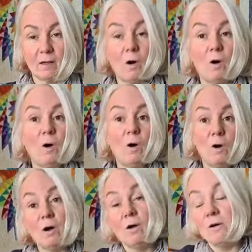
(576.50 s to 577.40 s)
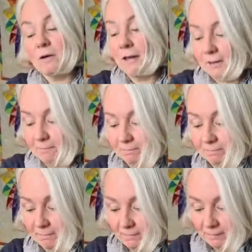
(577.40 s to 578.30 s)
Oh, okay.
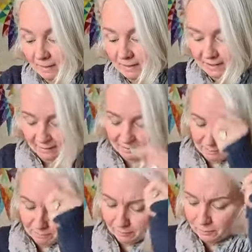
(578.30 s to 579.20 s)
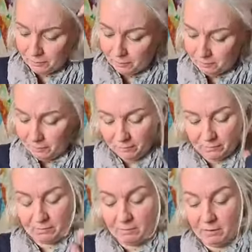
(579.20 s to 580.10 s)
Yeah, because I think Bill's